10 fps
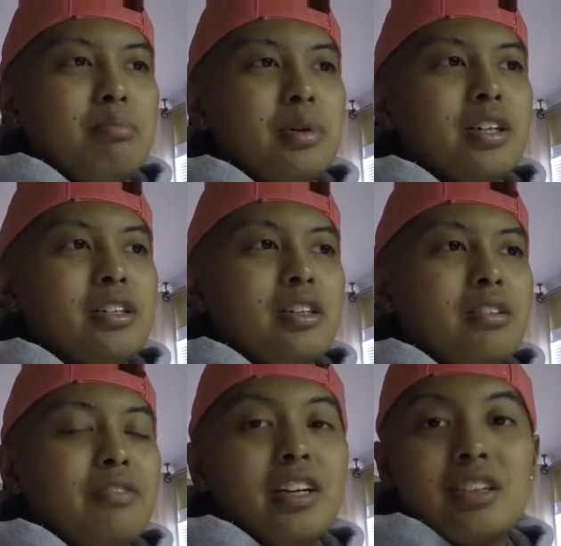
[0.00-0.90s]
But
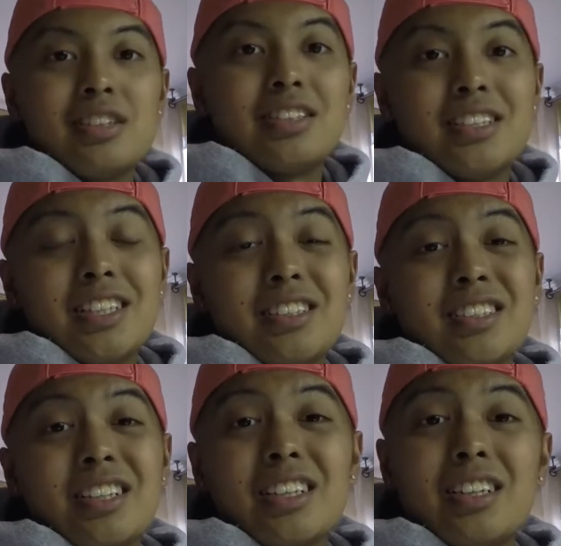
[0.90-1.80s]
funny thing, today is
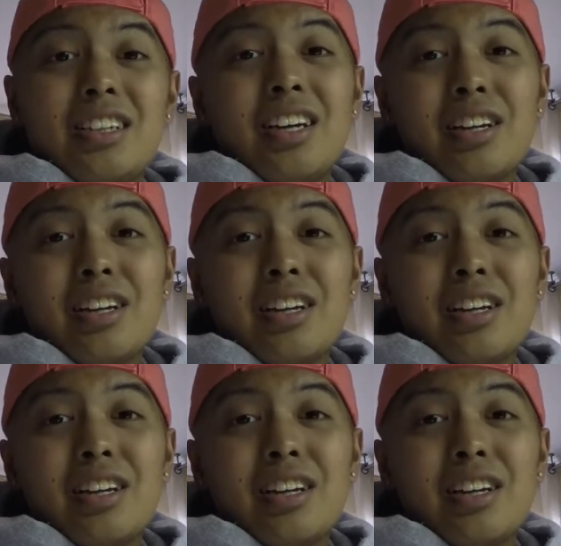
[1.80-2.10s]
actually Sunday